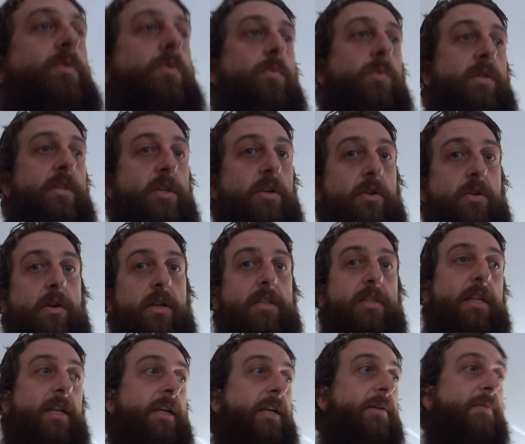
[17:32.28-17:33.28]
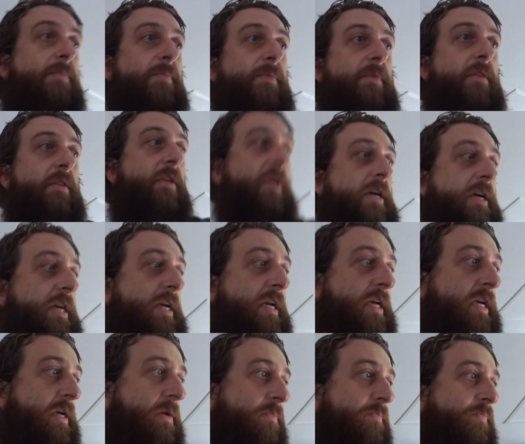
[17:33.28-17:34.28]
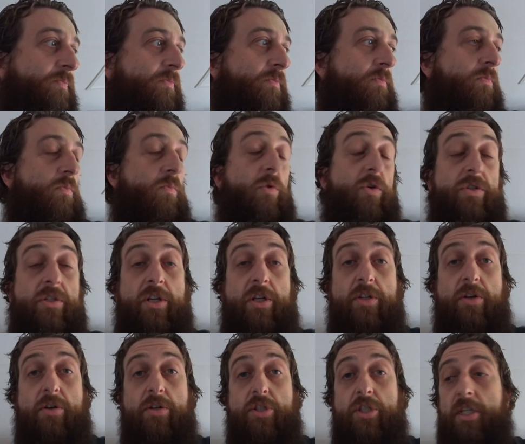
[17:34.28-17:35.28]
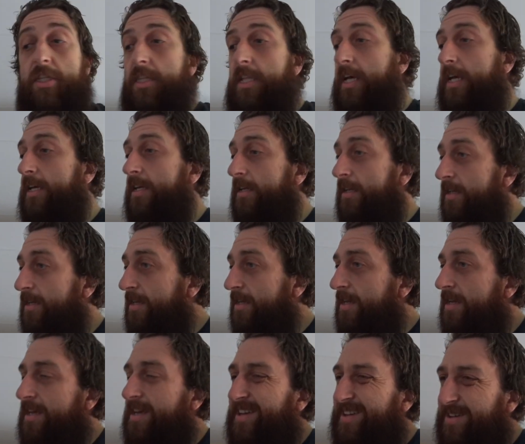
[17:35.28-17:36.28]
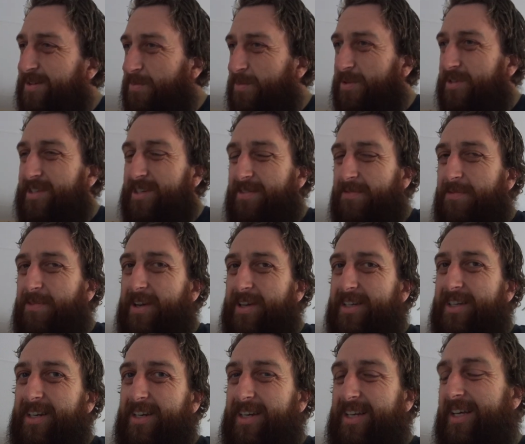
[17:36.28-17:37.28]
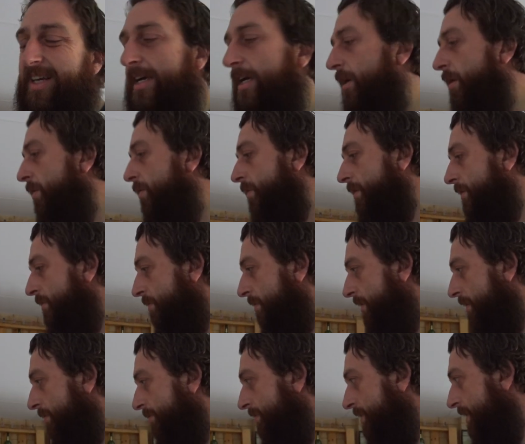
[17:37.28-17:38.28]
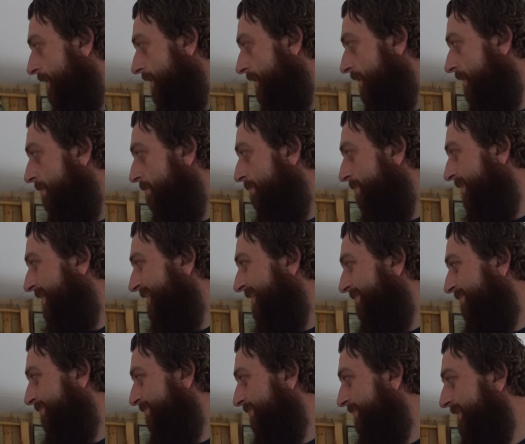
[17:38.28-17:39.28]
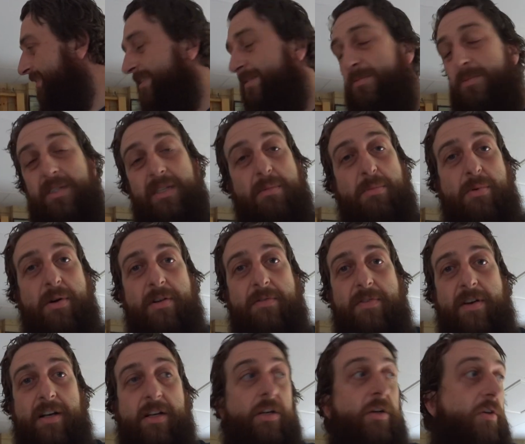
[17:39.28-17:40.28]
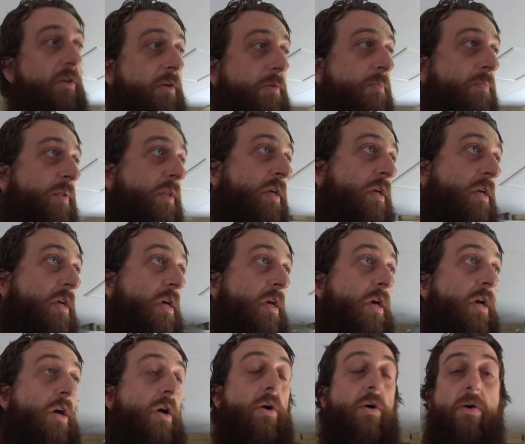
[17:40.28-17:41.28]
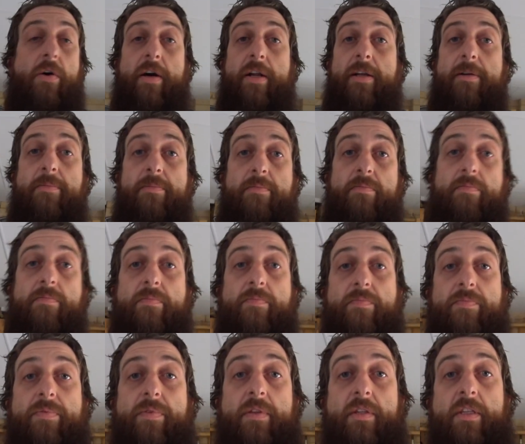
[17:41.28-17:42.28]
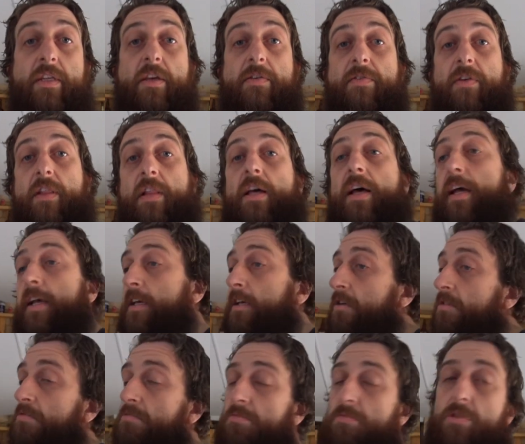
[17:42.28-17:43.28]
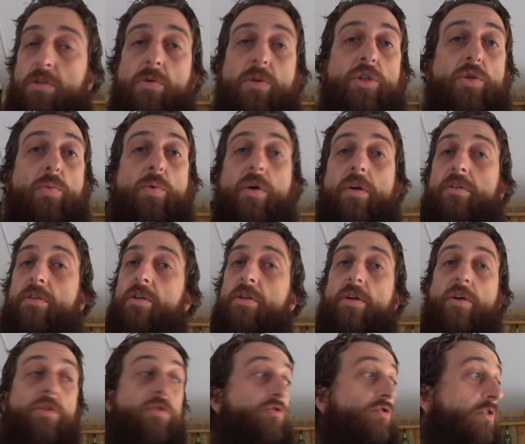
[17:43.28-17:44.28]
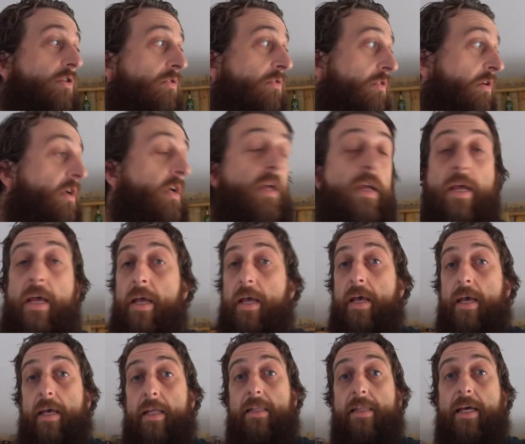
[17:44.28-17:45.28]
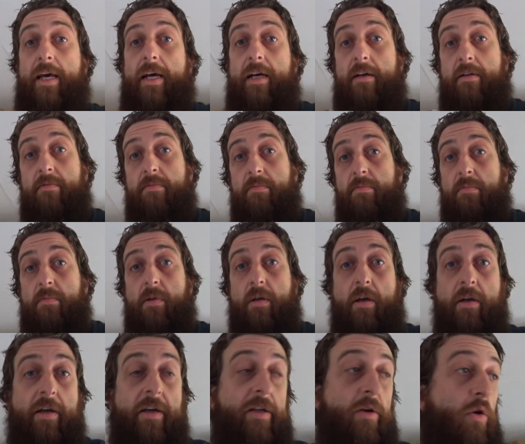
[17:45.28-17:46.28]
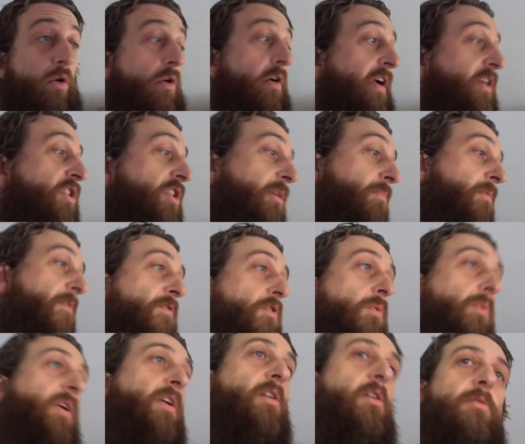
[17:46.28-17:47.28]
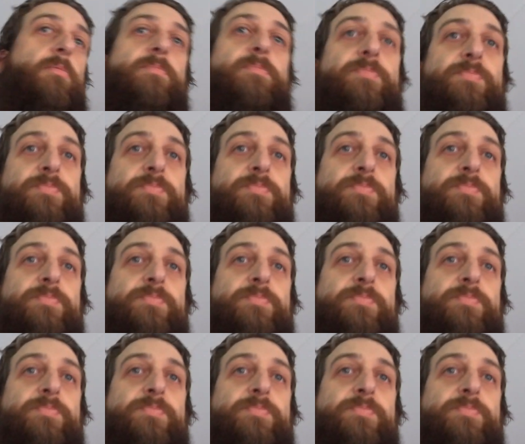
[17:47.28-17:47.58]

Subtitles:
We did alright today. Wasn't a dog shit day. Wasn't a fucking holy grail day either, but we did pretty fucking good. Alrighty. If you like, do what you want. You know the drill. And I'm gonna... Oh, actually, before we go,